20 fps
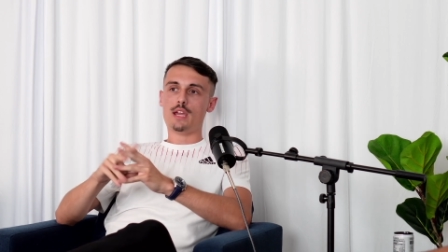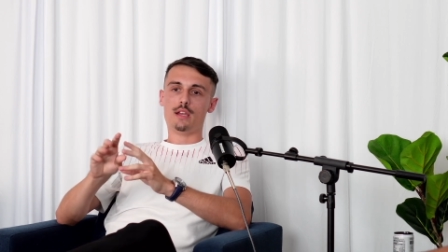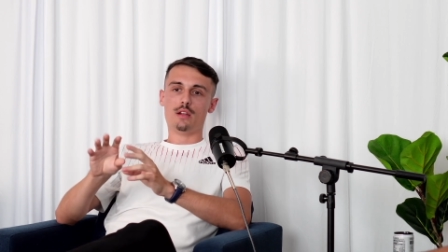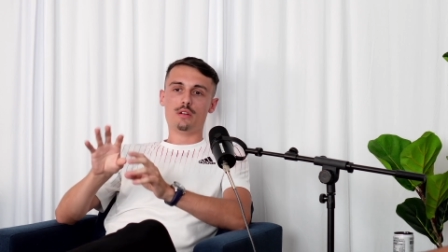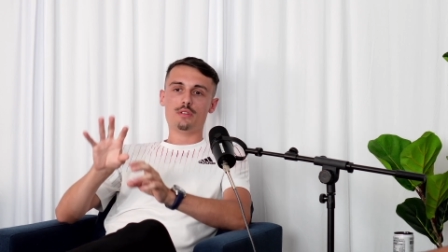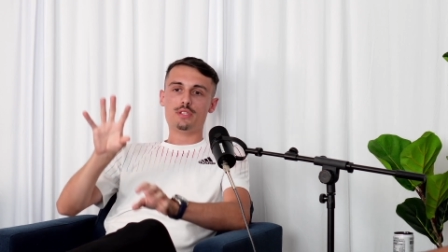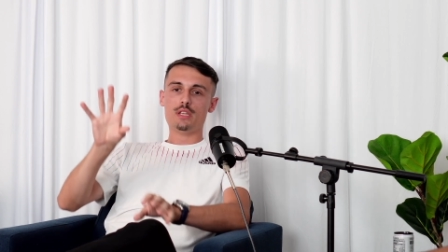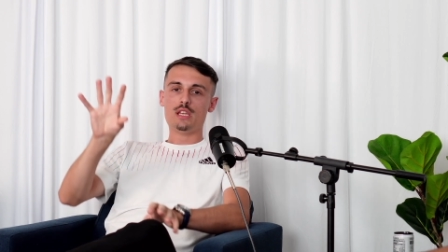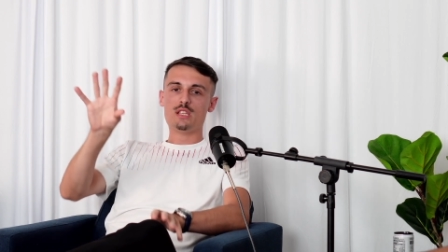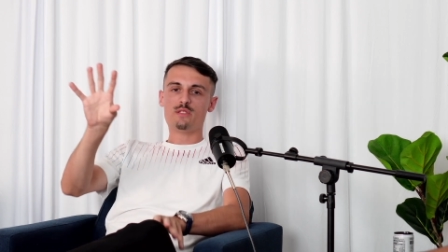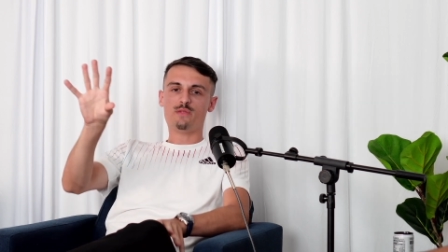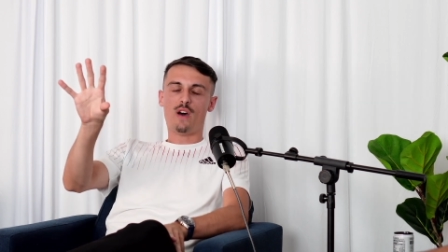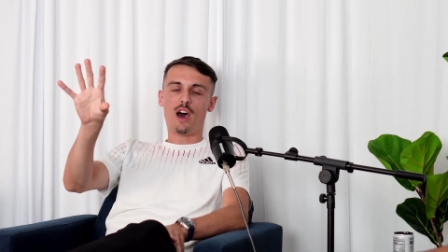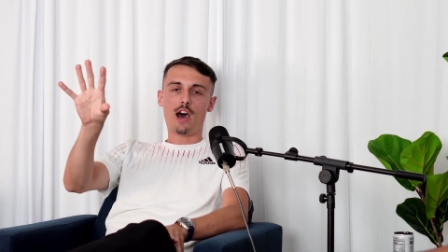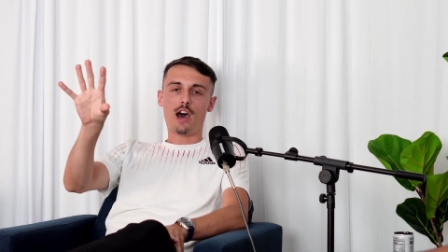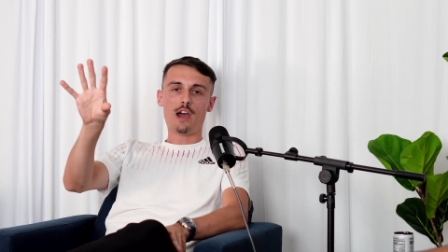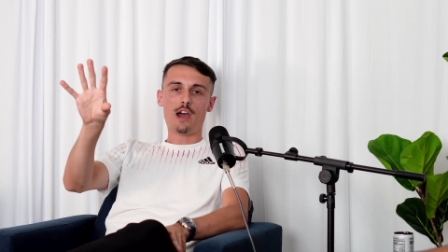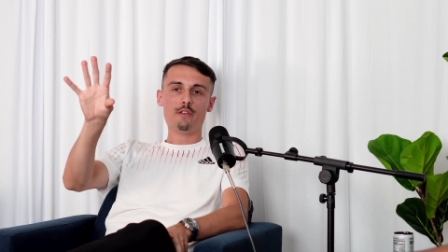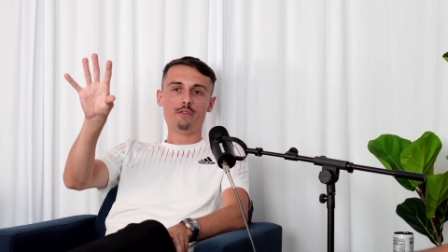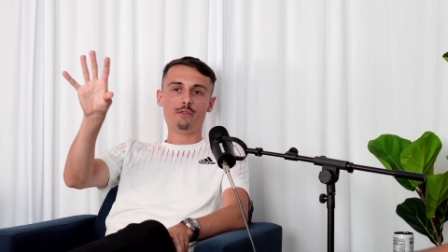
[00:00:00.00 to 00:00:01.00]
here's these
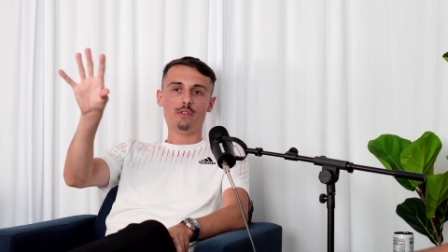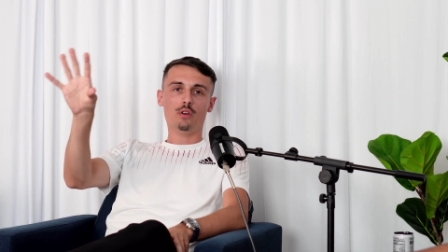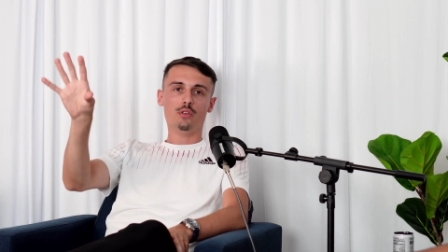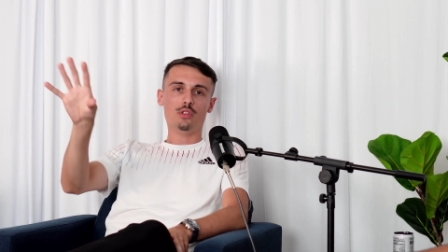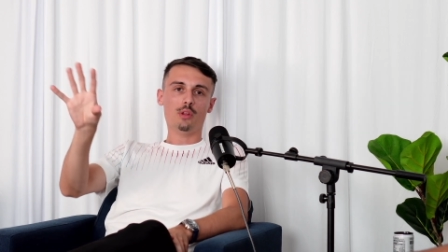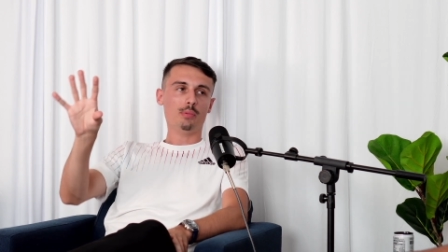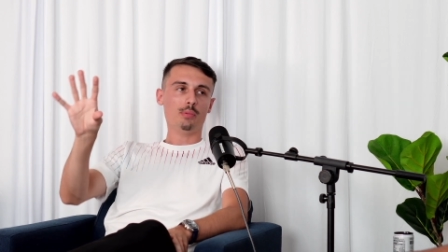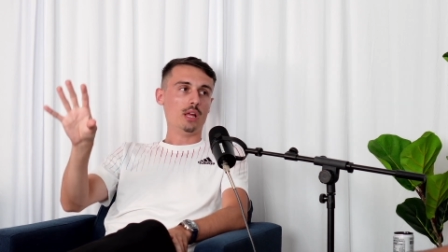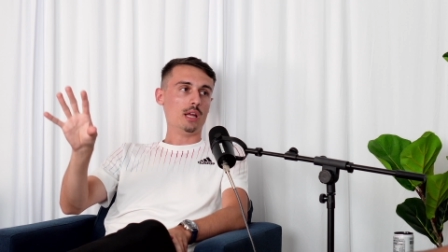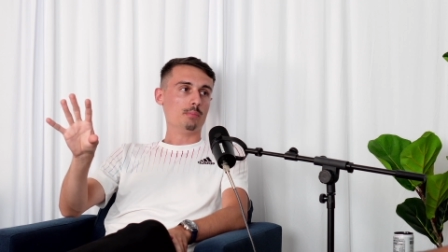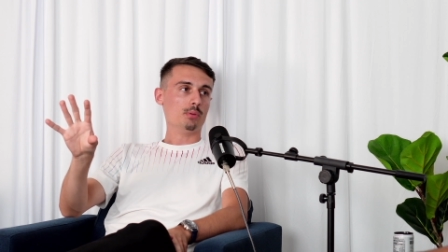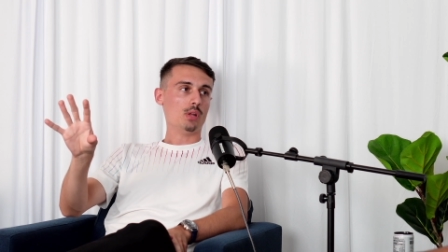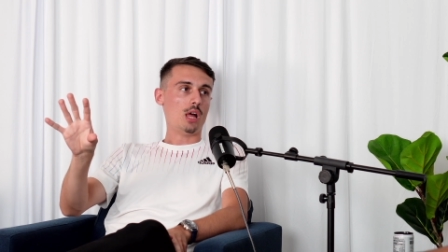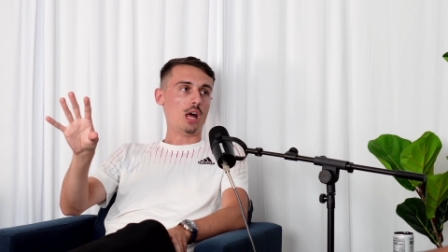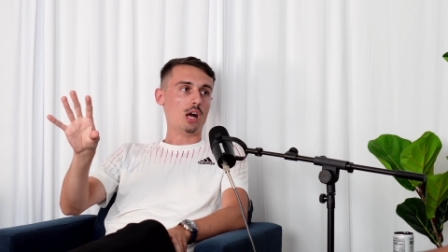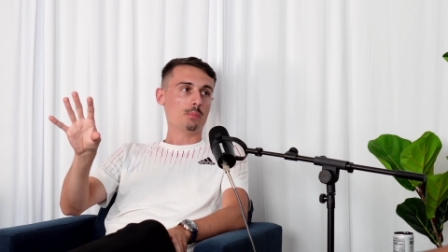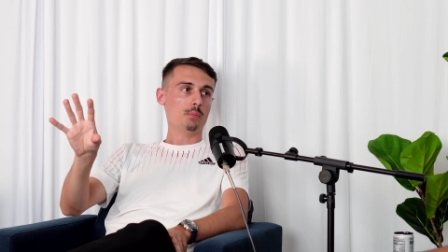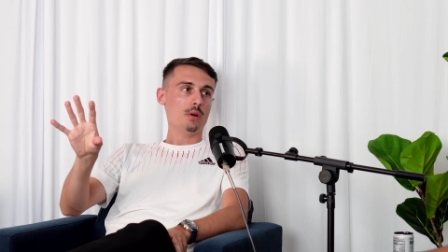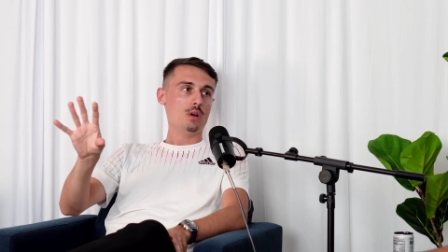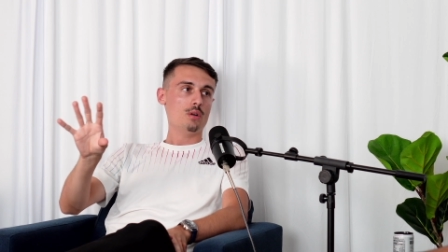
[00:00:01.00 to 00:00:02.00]
5 fill in the blank
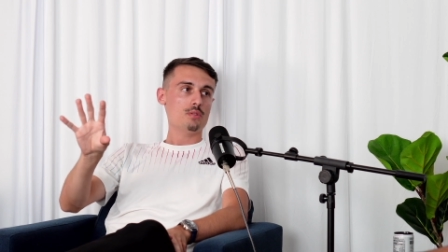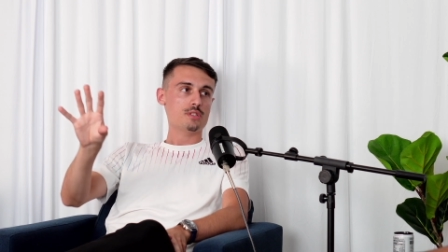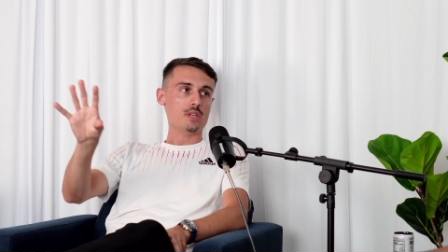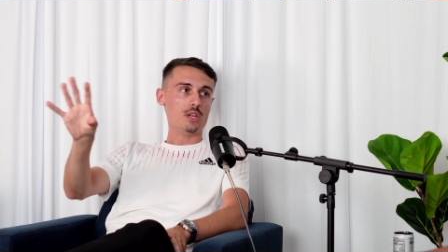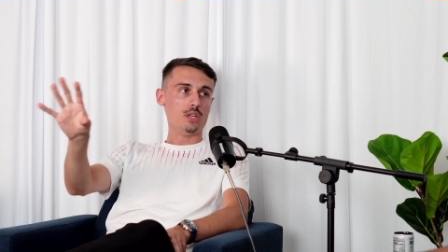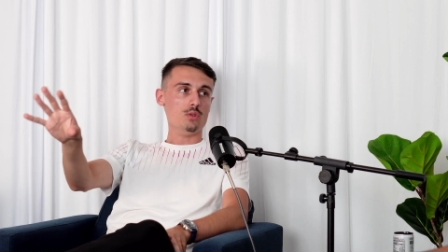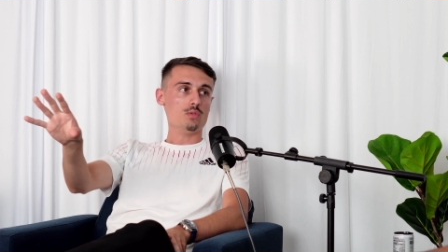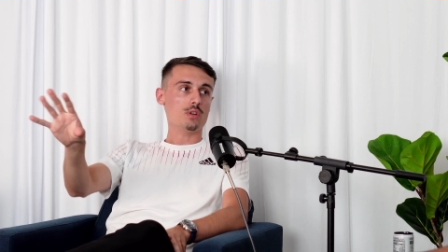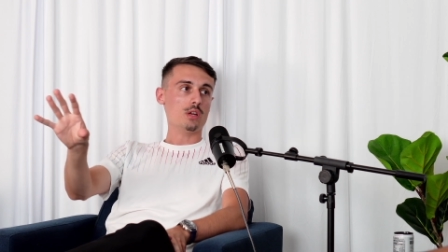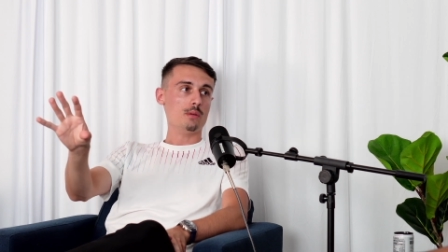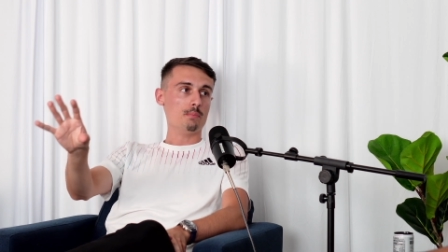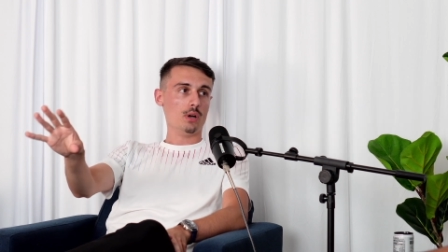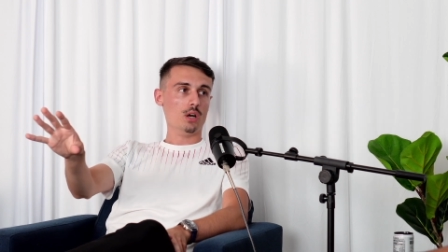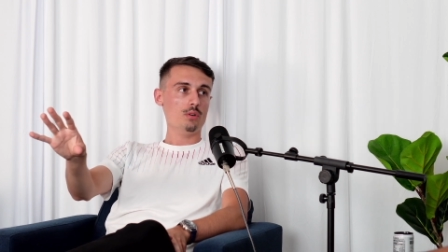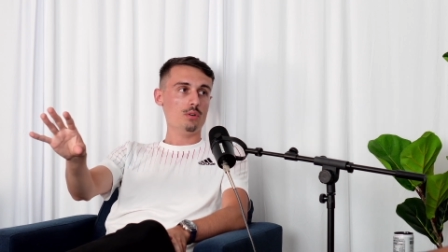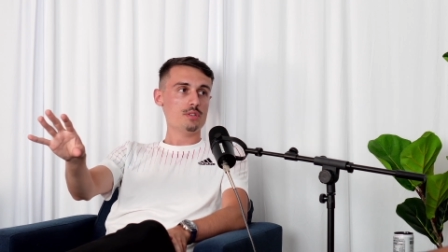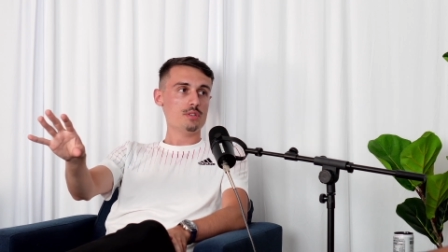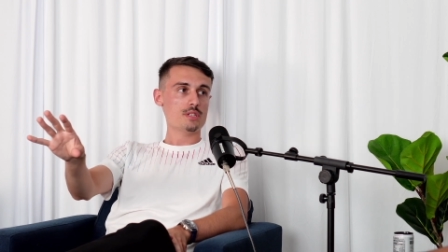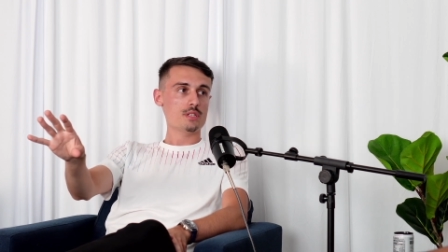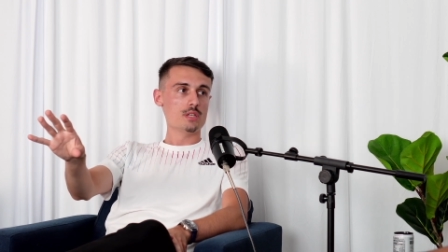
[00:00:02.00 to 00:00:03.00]
blog posts that you can
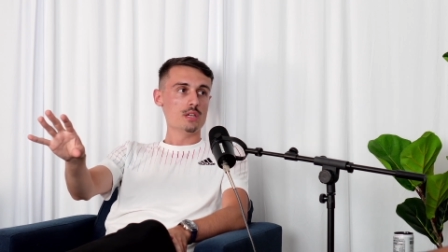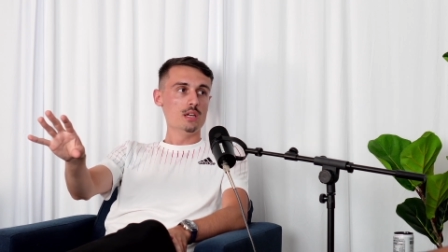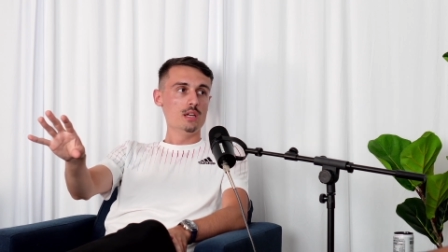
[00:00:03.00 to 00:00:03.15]
post